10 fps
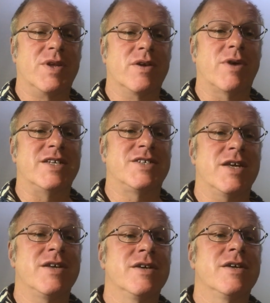went
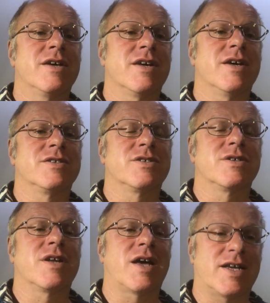in, and
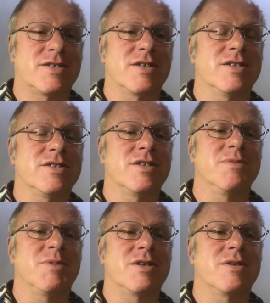
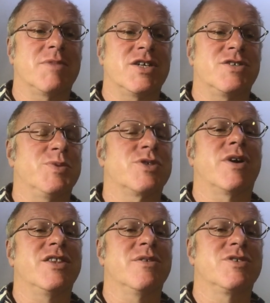he managed to
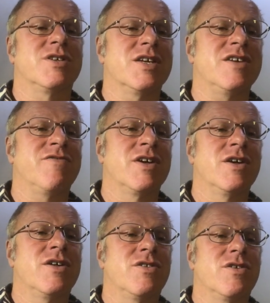persuade them to leave
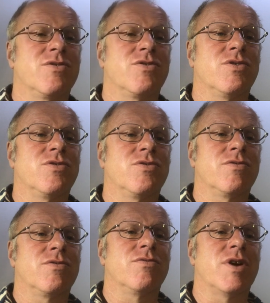the
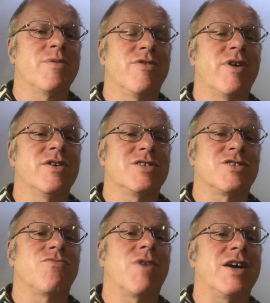Roman road
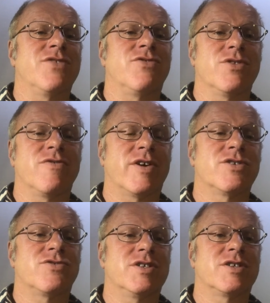as a ride through the
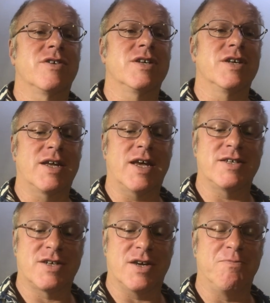forestry, so it didn't
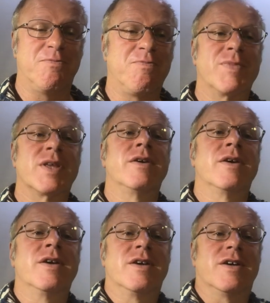get
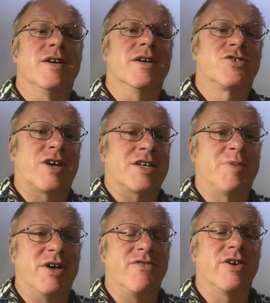trashed
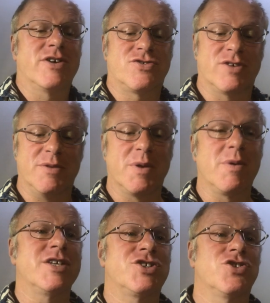by the forestry. We
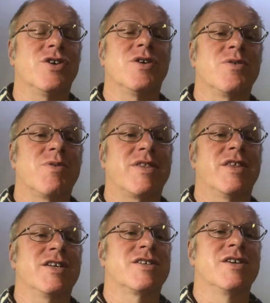weren't sure whether
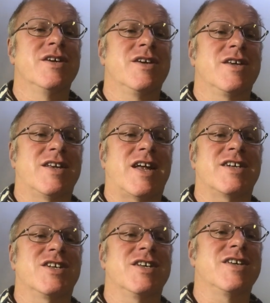this had
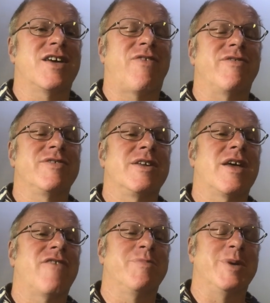actually, if
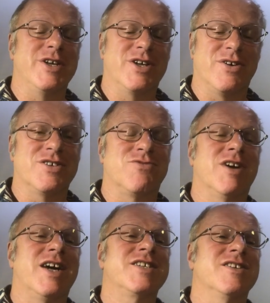everybody got this
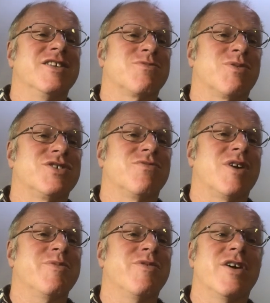right and this was the
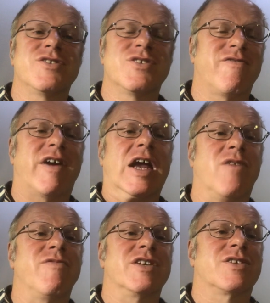Roman road. It's not very
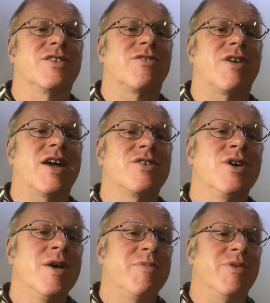obvious on the ground,
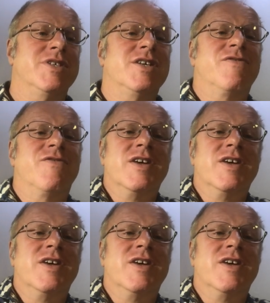but we did